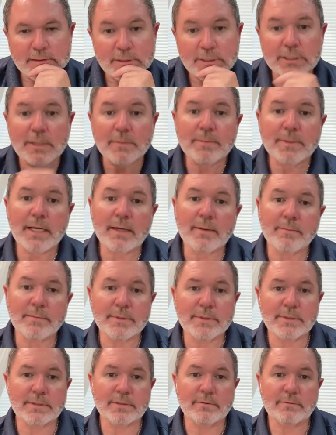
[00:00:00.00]
And
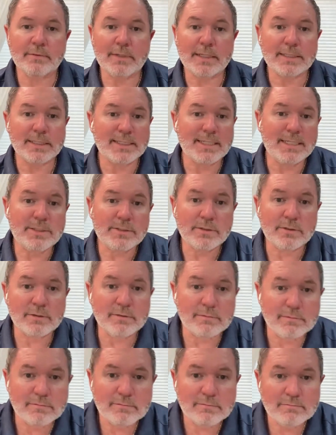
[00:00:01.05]
sometimes, as a
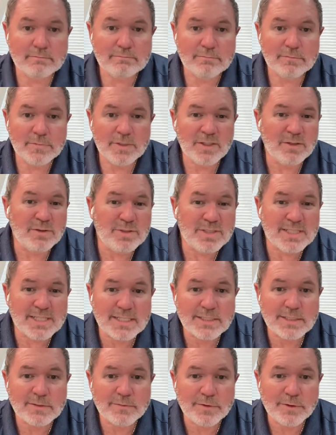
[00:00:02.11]
teacher, you lose
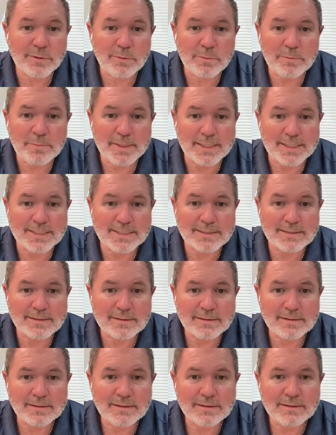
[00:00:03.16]
sense of your own peace.
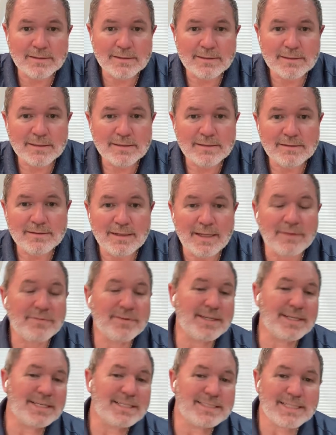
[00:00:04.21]
Life
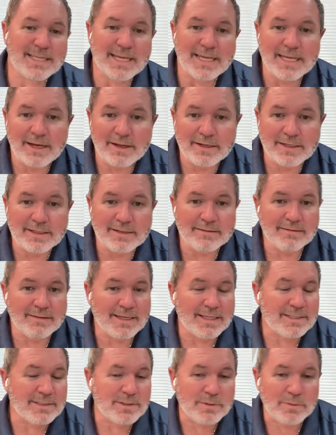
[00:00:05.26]
gets chaotic and
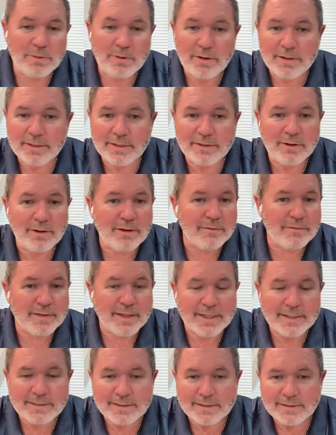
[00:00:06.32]
things go on and all of
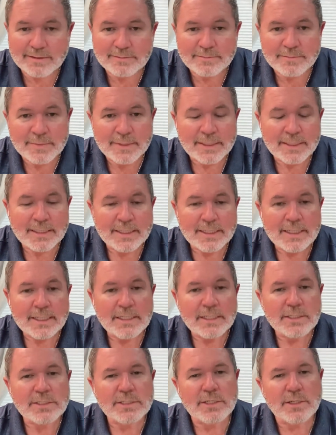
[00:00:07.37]
that. And
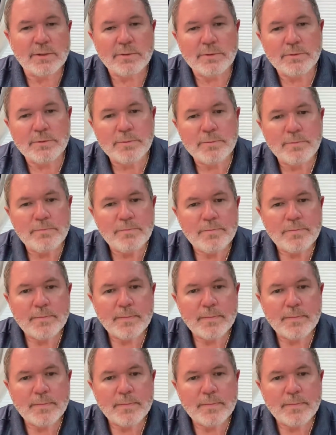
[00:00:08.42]
so